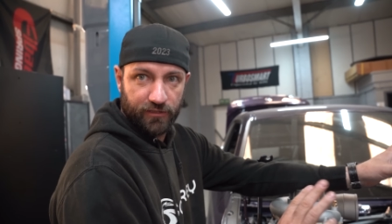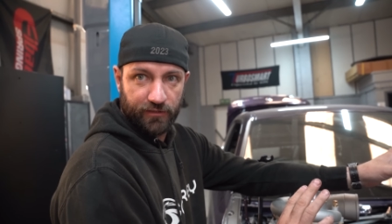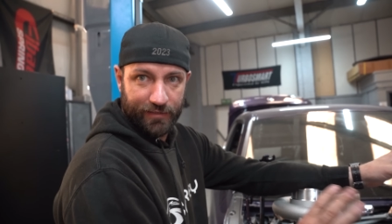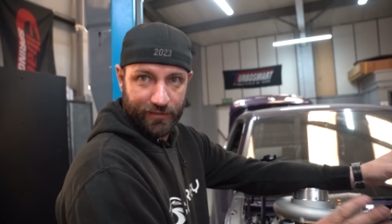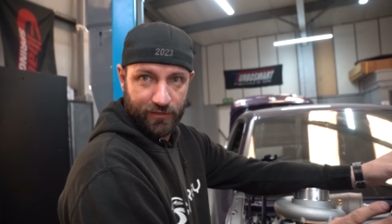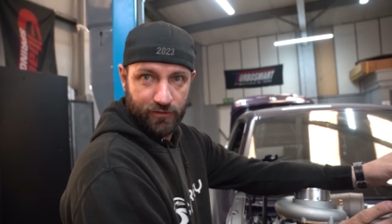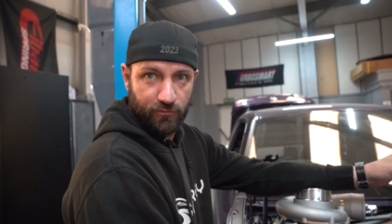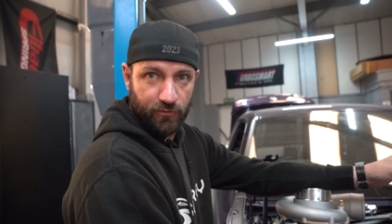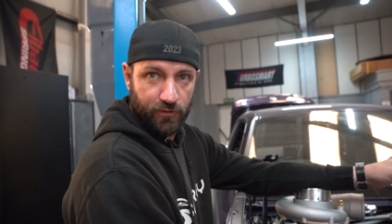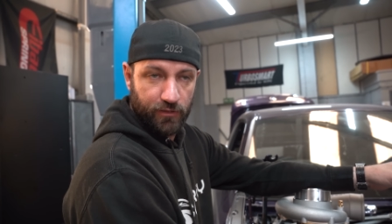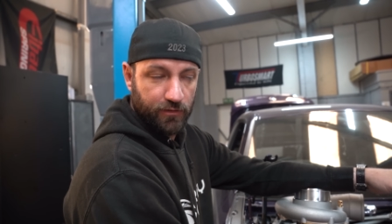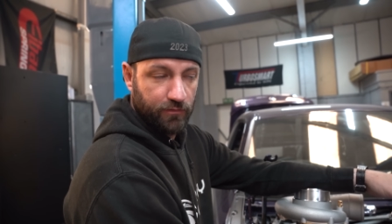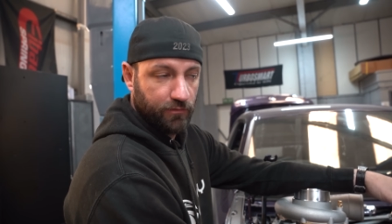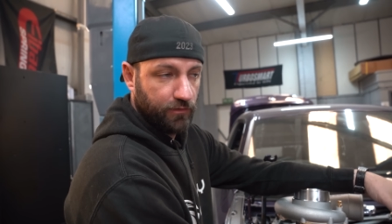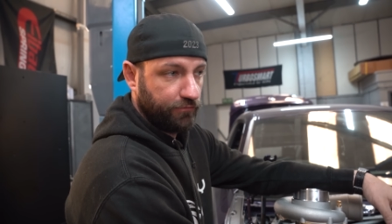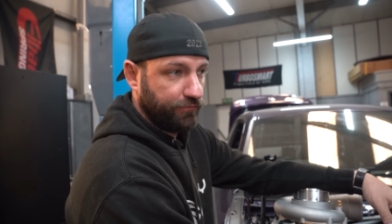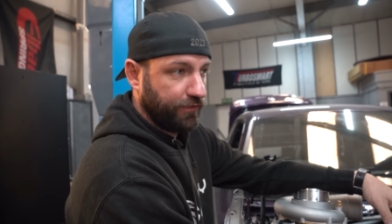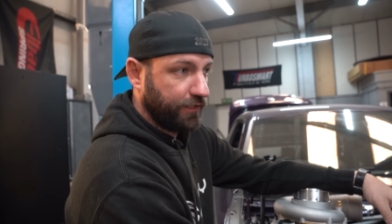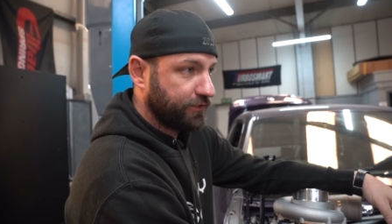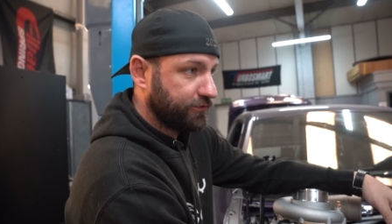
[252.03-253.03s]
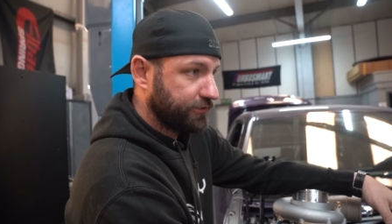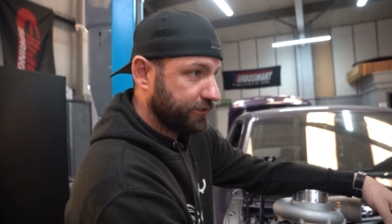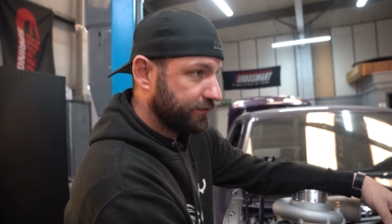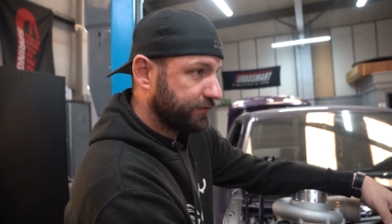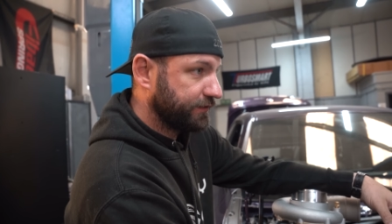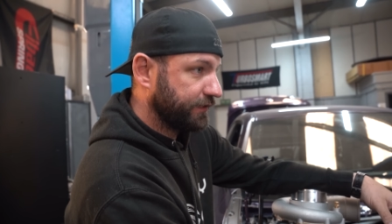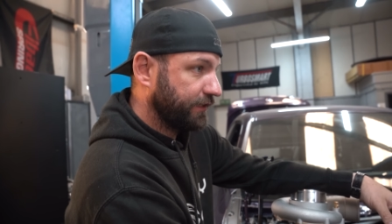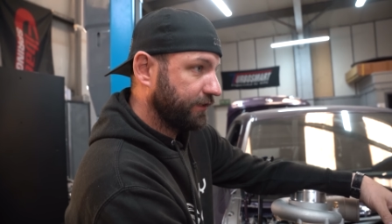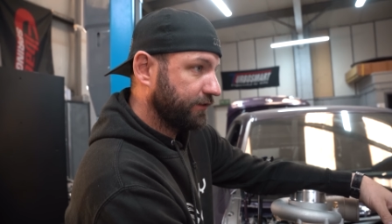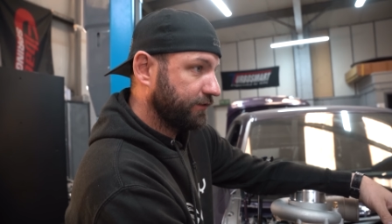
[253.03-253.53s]
That's where the factory
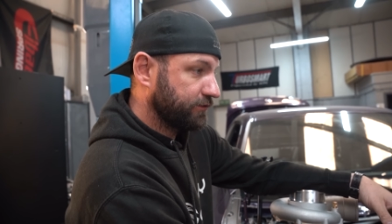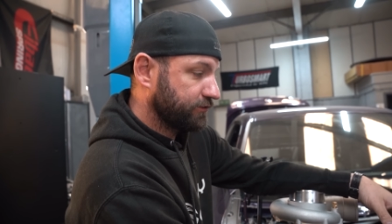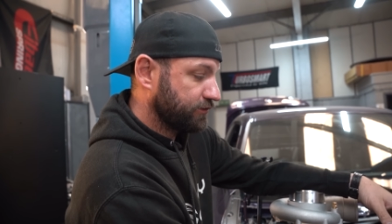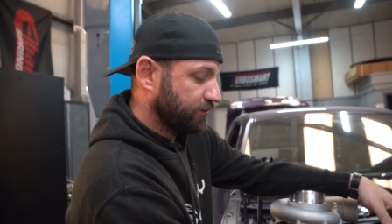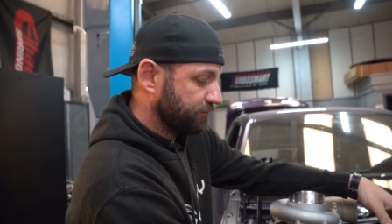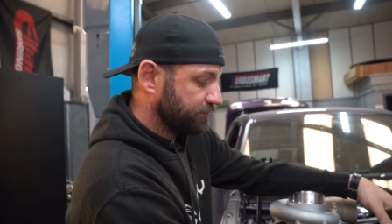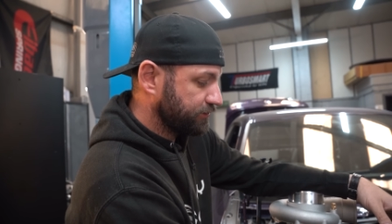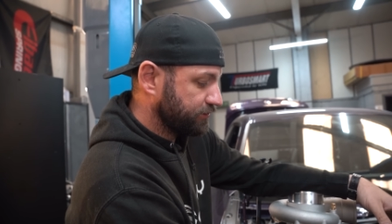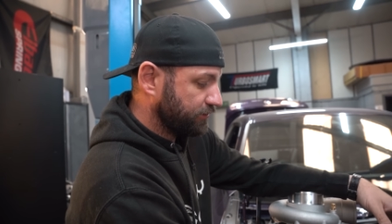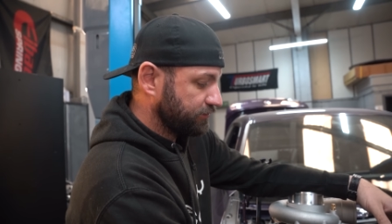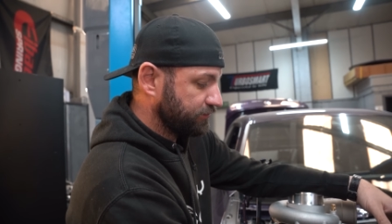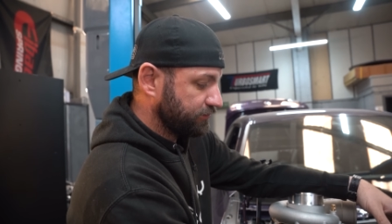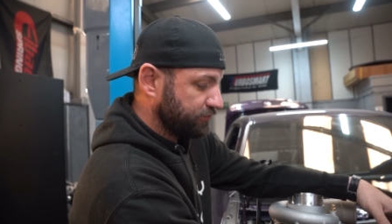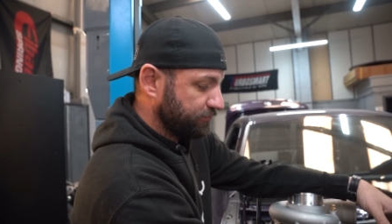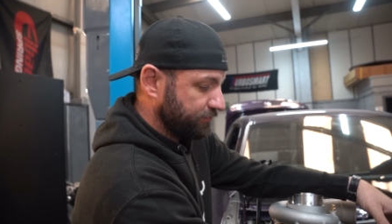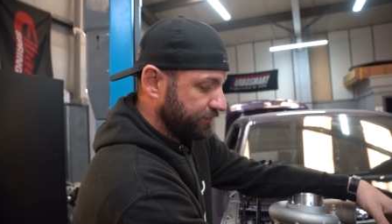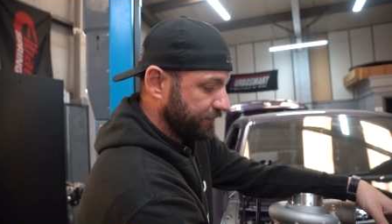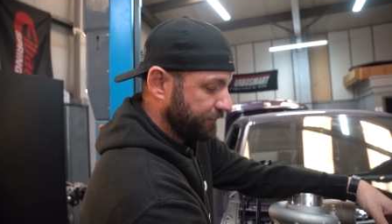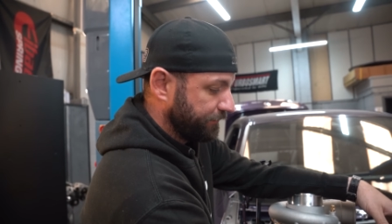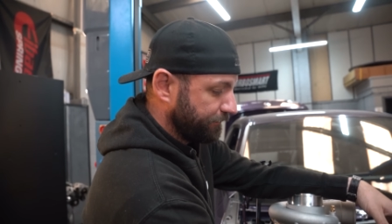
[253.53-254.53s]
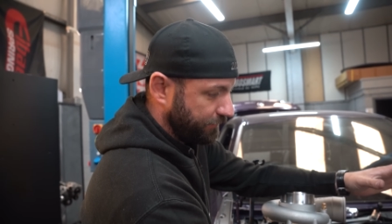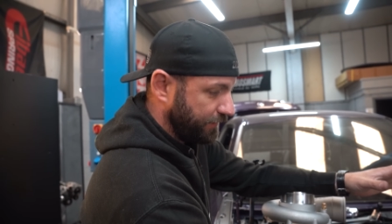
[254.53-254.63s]
intended the turbocharger to be.